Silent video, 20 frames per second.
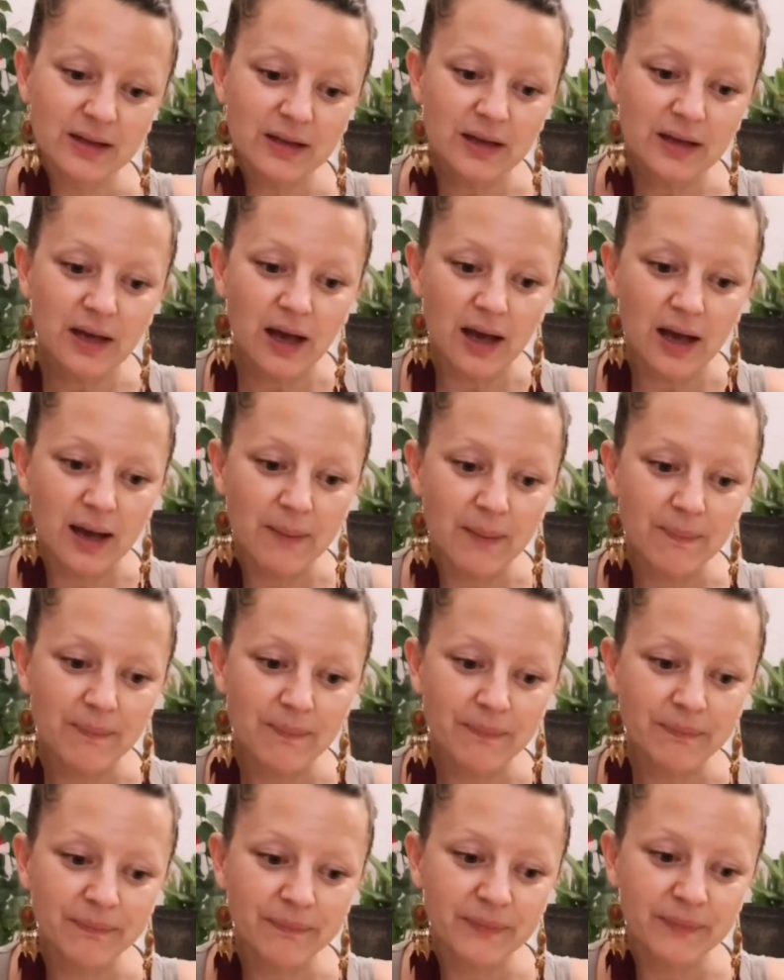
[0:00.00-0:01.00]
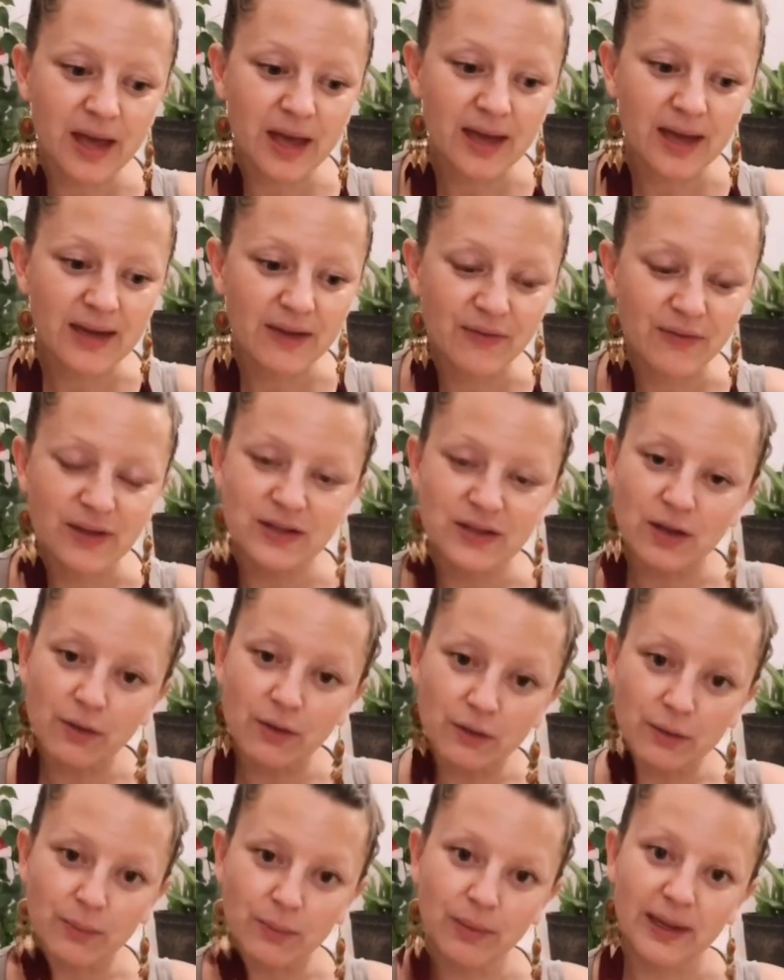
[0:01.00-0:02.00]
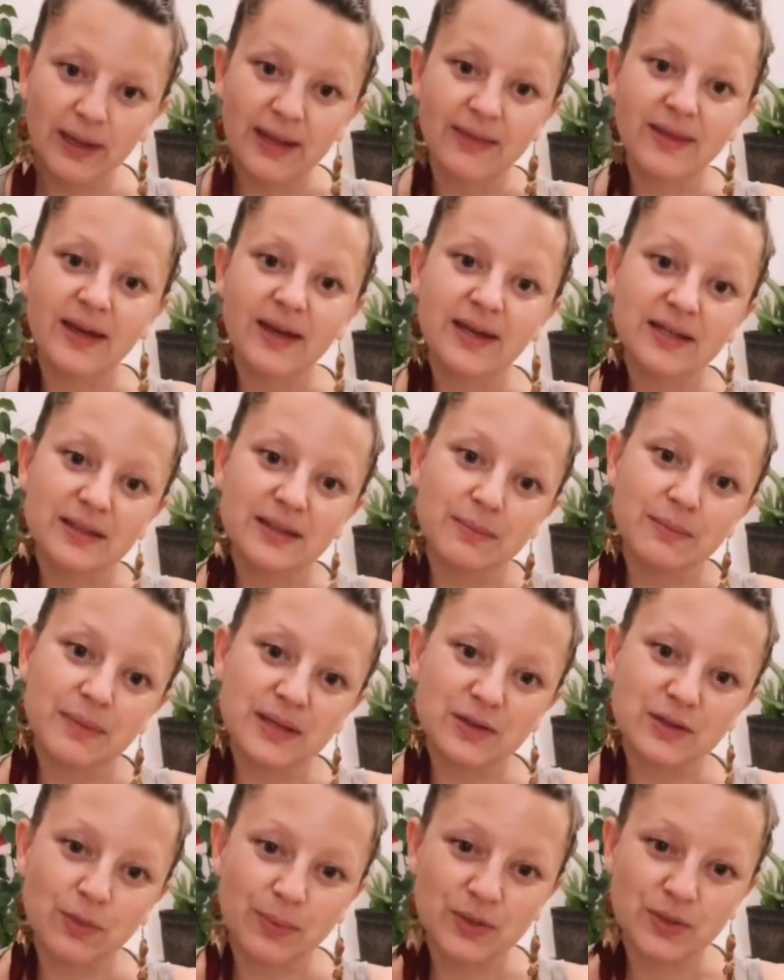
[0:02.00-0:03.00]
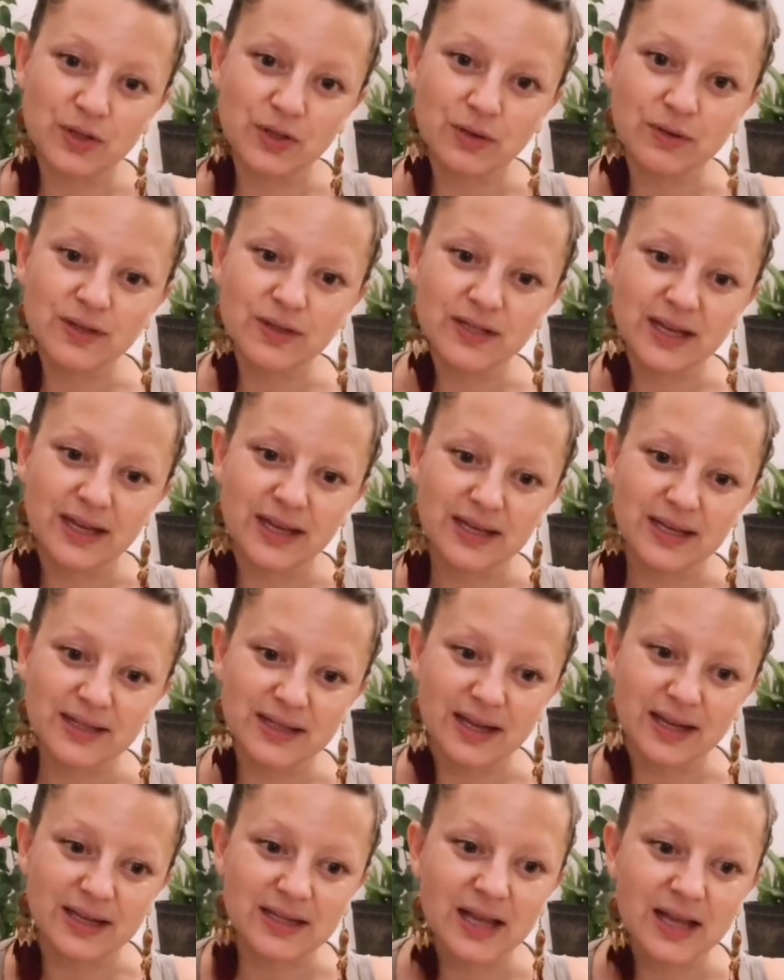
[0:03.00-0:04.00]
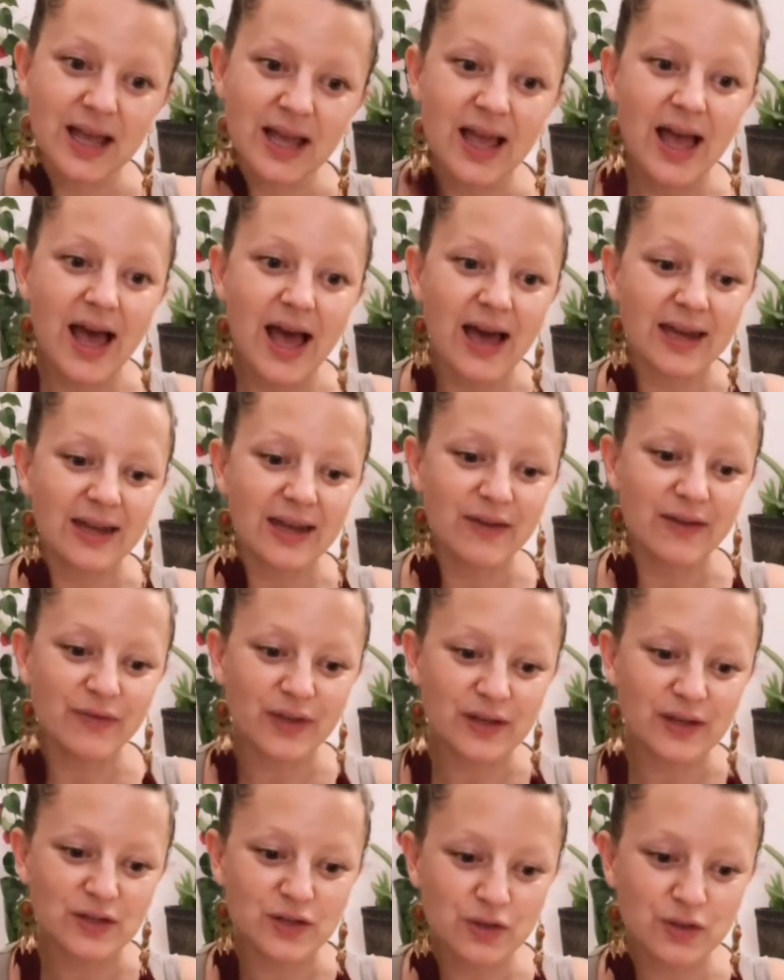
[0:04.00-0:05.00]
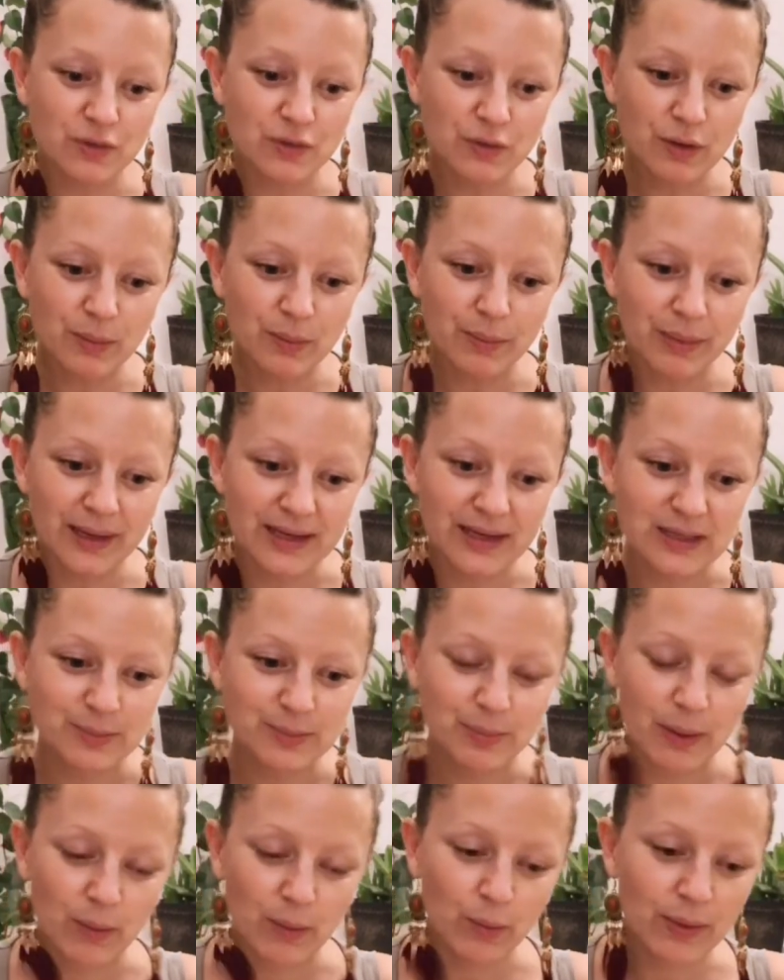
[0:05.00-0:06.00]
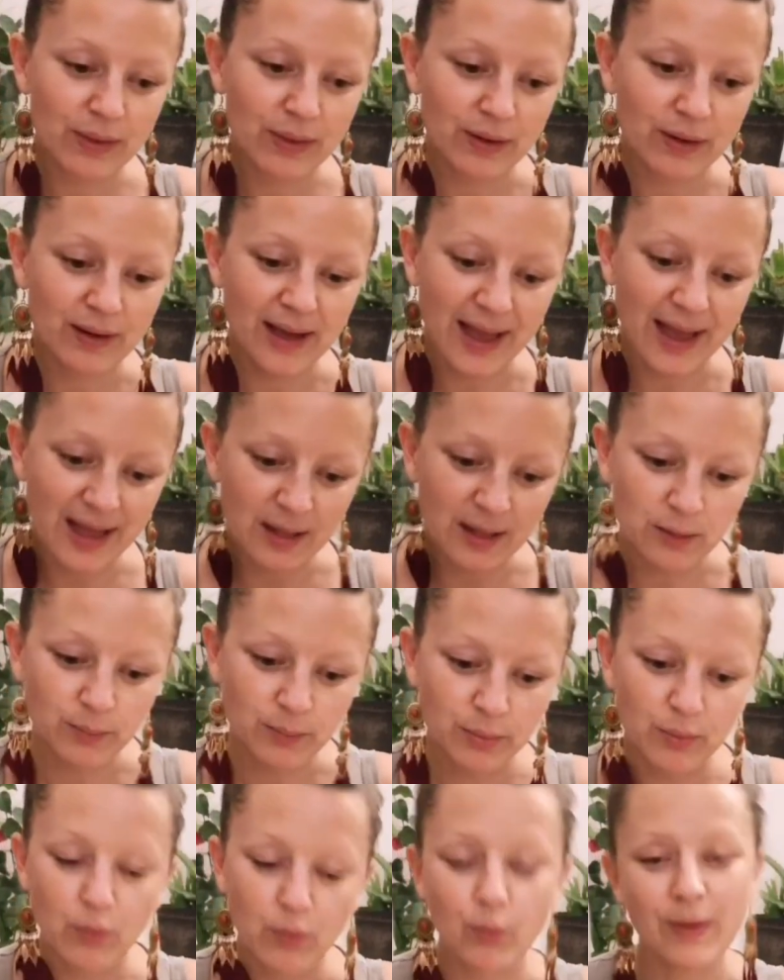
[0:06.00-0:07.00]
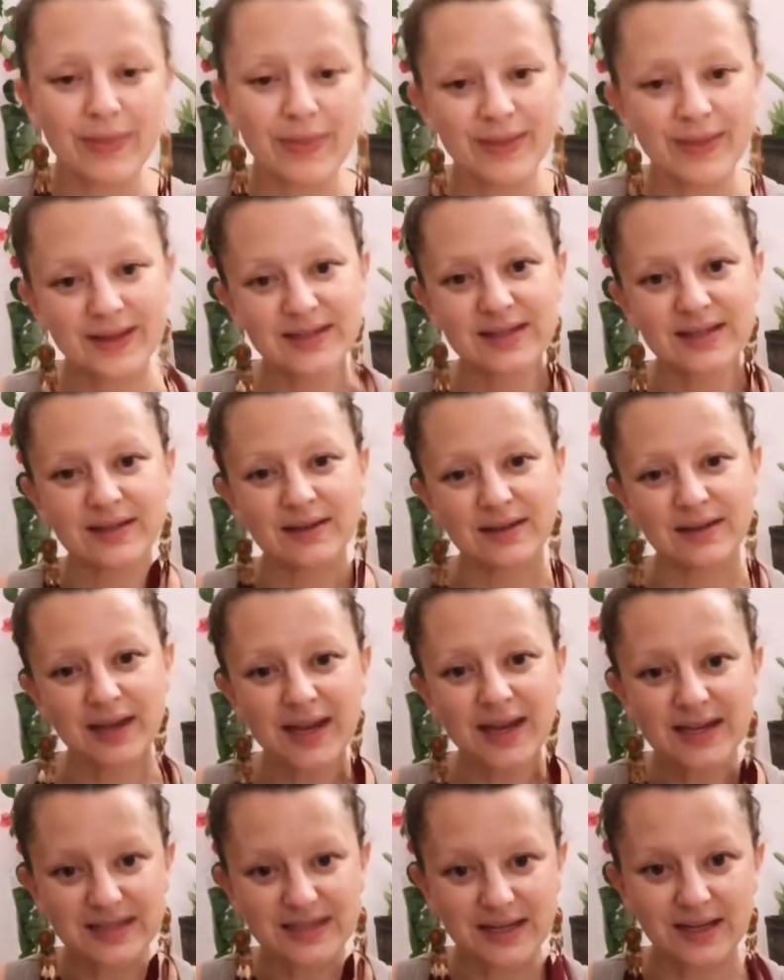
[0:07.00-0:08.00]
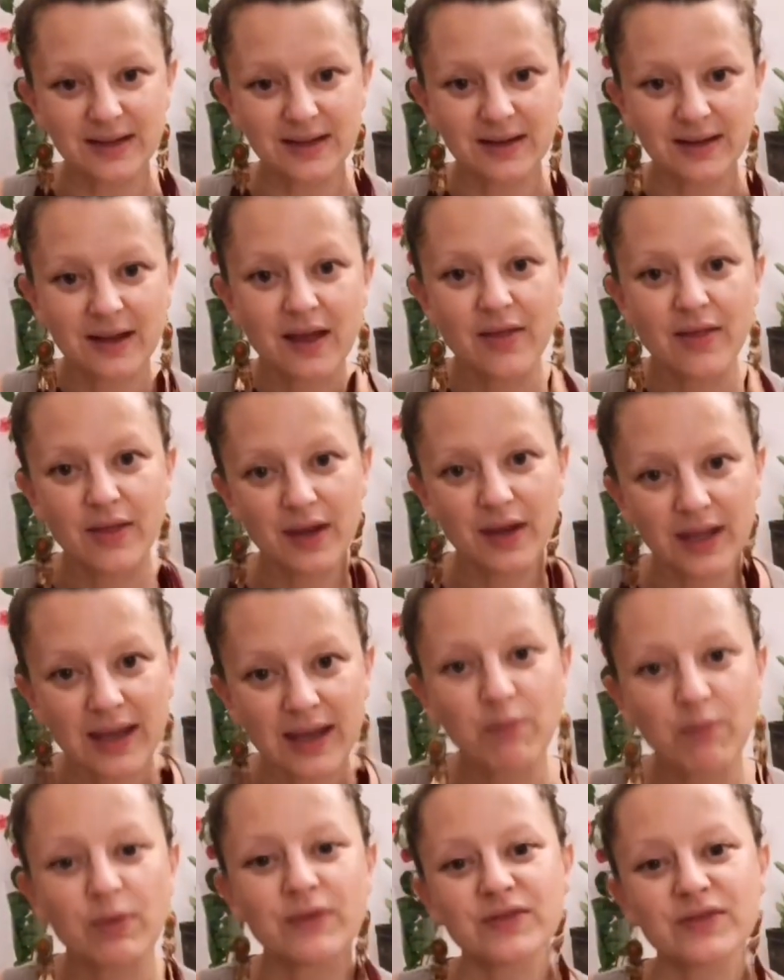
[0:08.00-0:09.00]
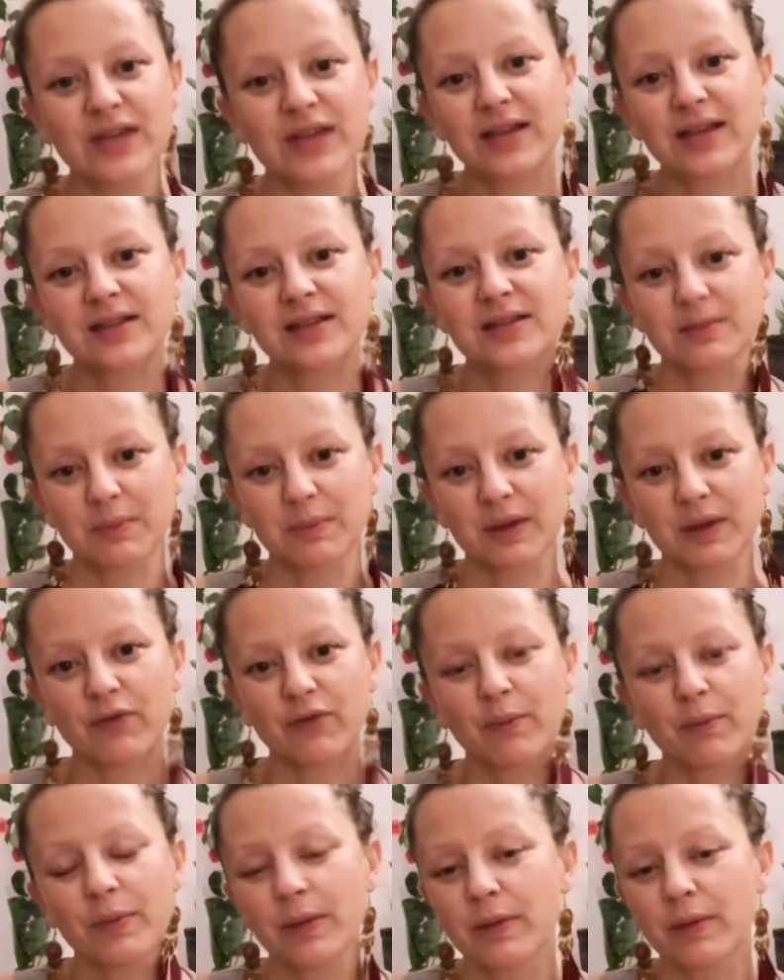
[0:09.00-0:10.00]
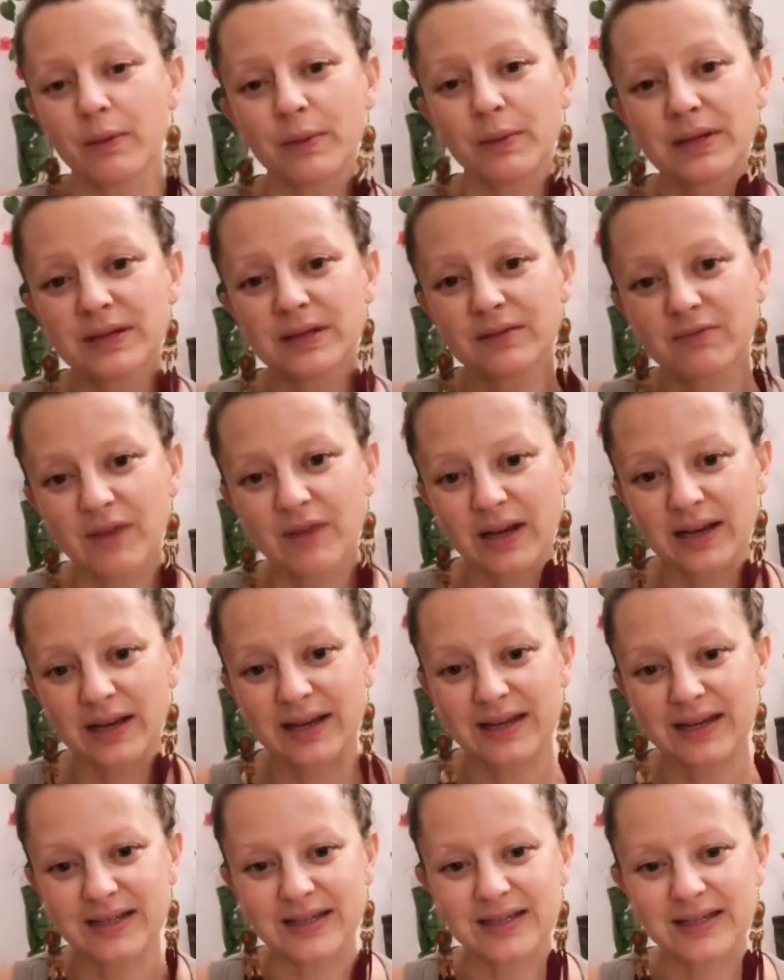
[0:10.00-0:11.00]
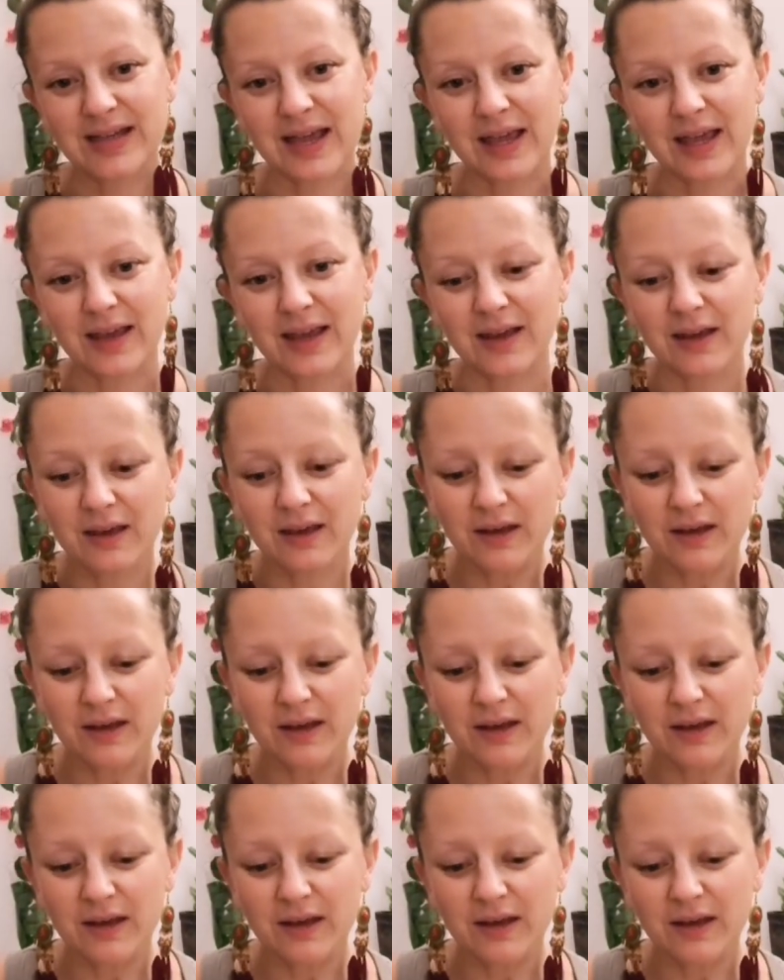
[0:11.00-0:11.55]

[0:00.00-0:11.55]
And if they don't complete, then it's a missed opportunity, isn't it? And if they do complete, but with our help, when they didn't need it, then again, we've taken something from them that we didn't really need to take.